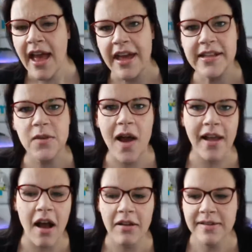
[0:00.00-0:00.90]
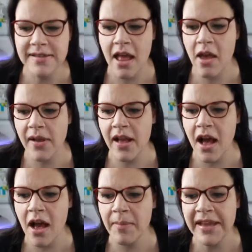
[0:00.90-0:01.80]
and it's quite slow and
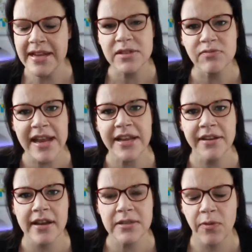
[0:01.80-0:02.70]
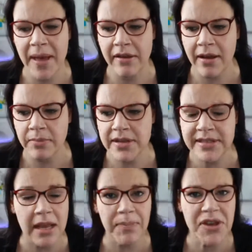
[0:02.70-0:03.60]
calming, and it's really nice for background
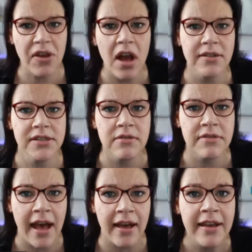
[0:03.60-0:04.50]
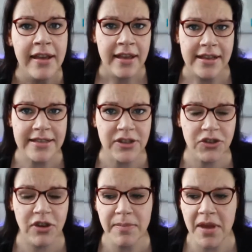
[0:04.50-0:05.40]
music, but you can't do that in
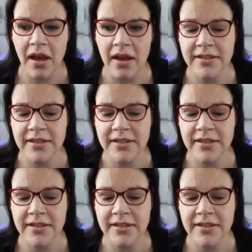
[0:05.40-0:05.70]
StreamYard.